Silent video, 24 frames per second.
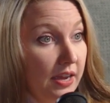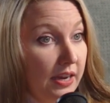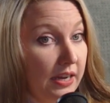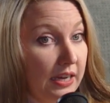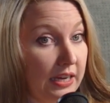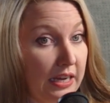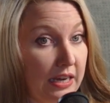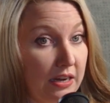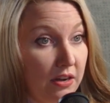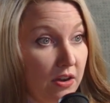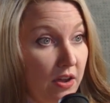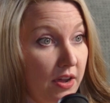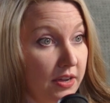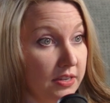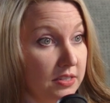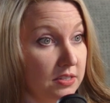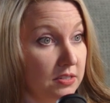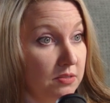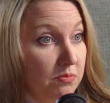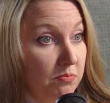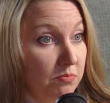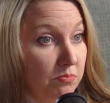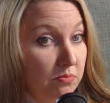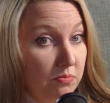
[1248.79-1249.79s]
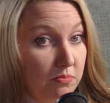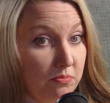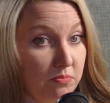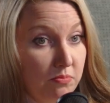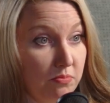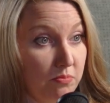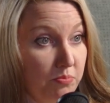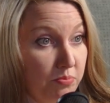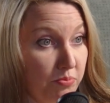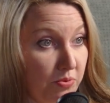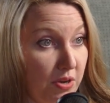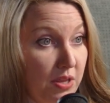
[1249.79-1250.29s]
cannot
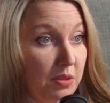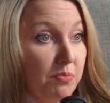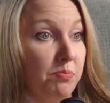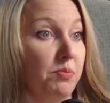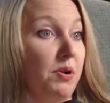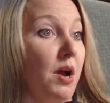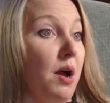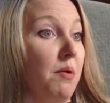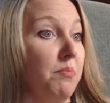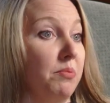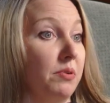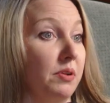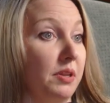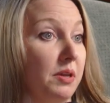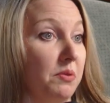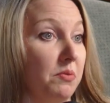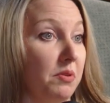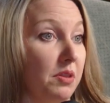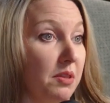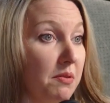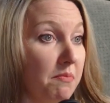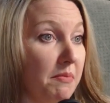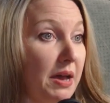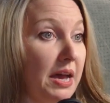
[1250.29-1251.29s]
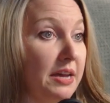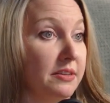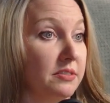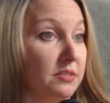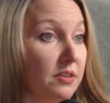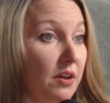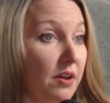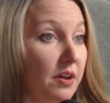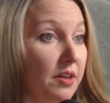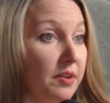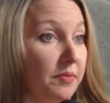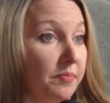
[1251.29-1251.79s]
breathe properly with a
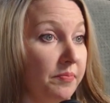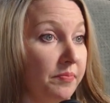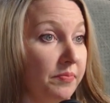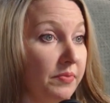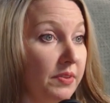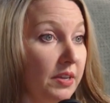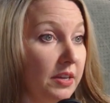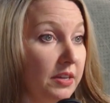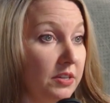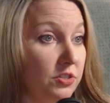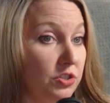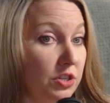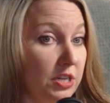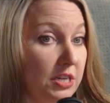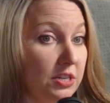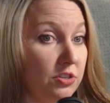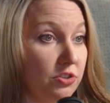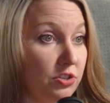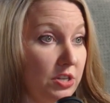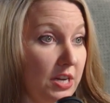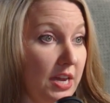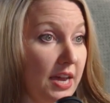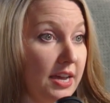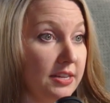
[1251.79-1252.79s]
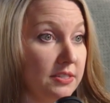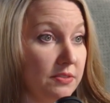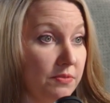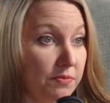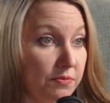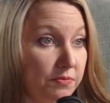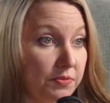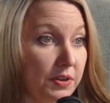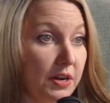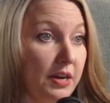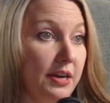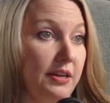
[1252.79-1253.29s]
mask on. She has a
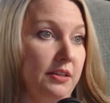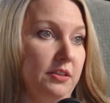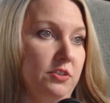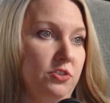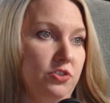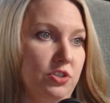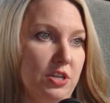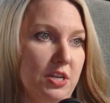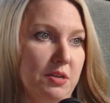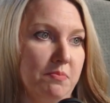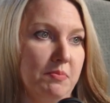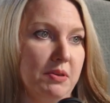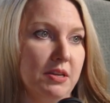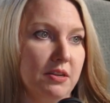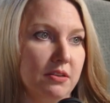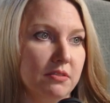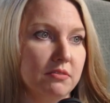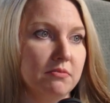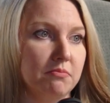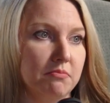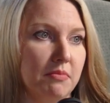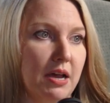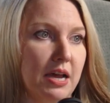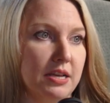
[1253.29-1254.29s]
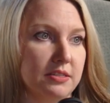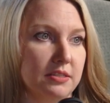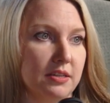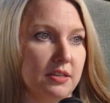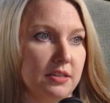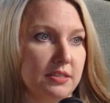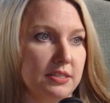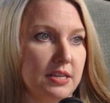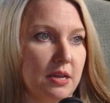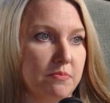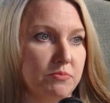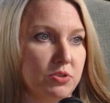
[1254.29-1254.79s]
very legitimate mask
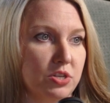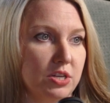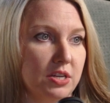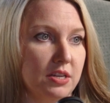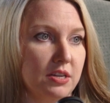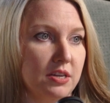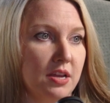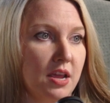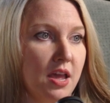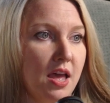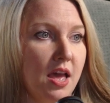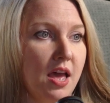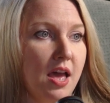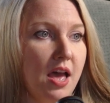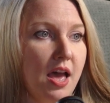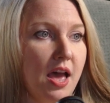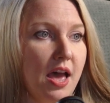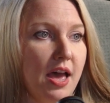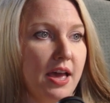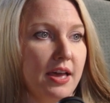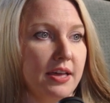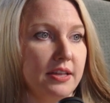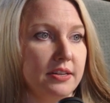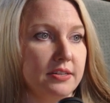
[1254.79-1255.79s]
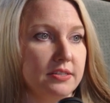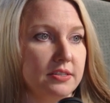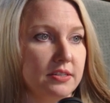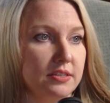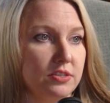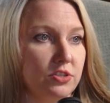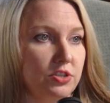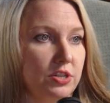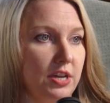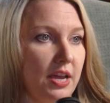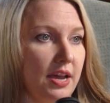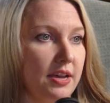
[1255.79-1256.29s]
exemption, and
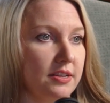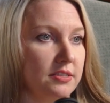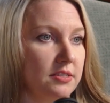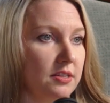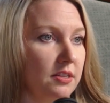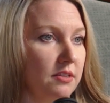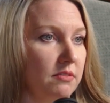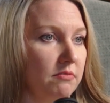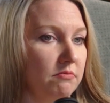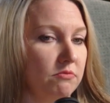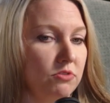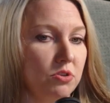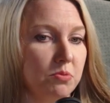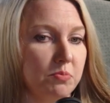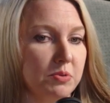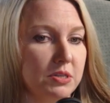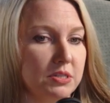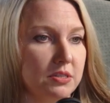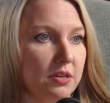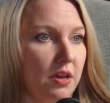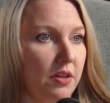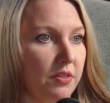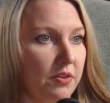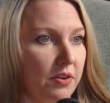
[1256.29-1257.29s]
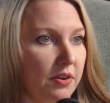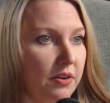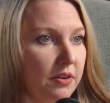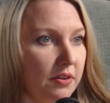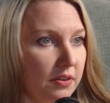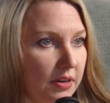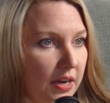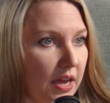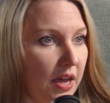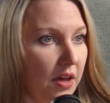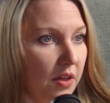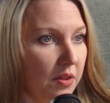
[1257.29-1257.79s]
she has numerous other
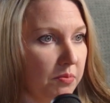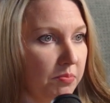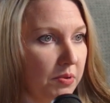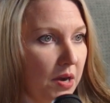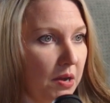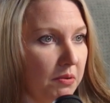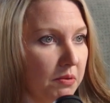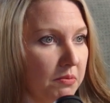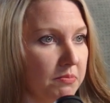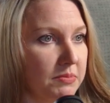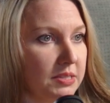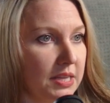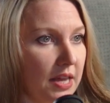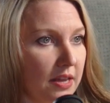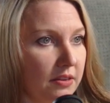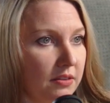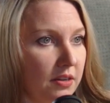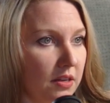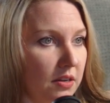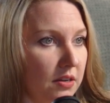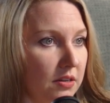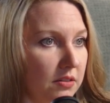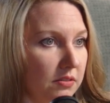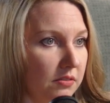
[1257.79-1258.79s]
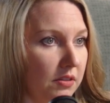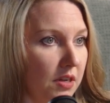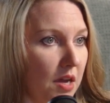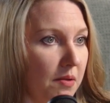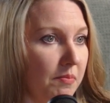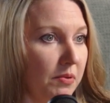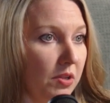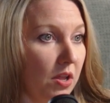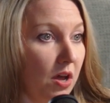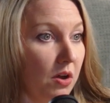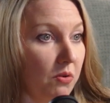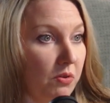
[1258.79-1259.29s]
health problems that come
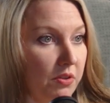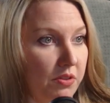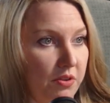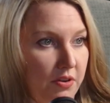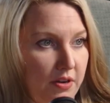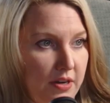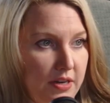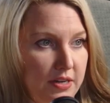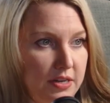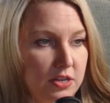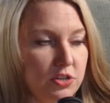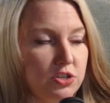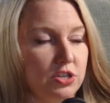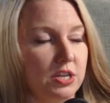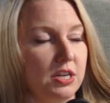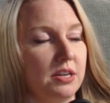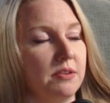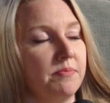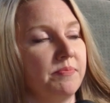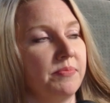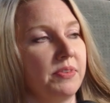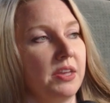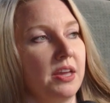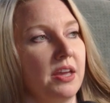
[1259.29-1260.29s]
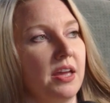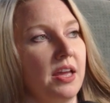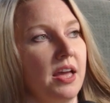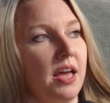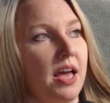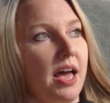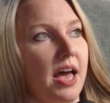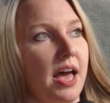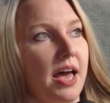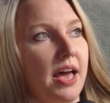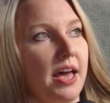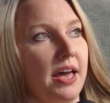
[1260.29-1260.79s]
along with her condition.
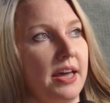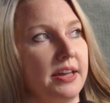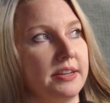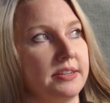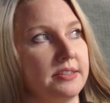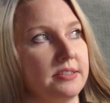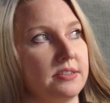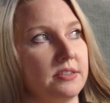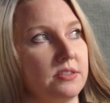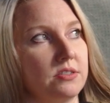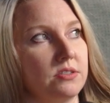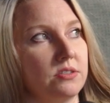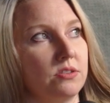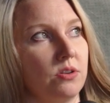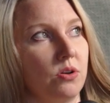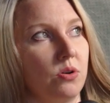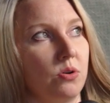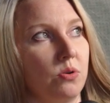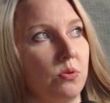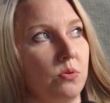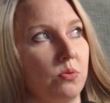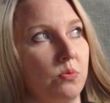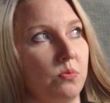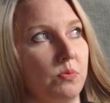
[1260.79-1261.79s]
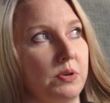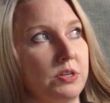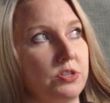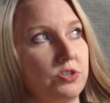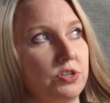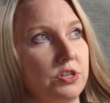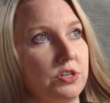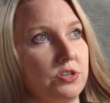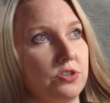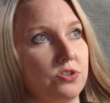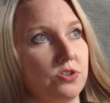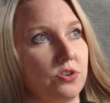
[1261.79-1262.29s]
And so when
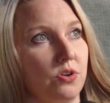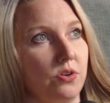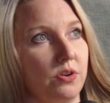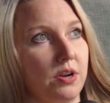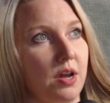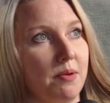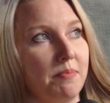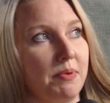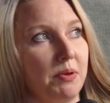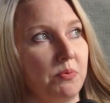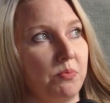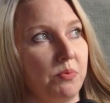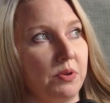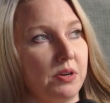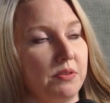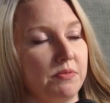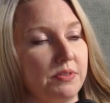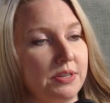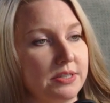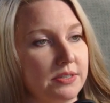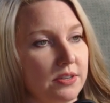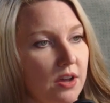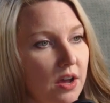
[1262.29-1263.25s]
she showed up at one of these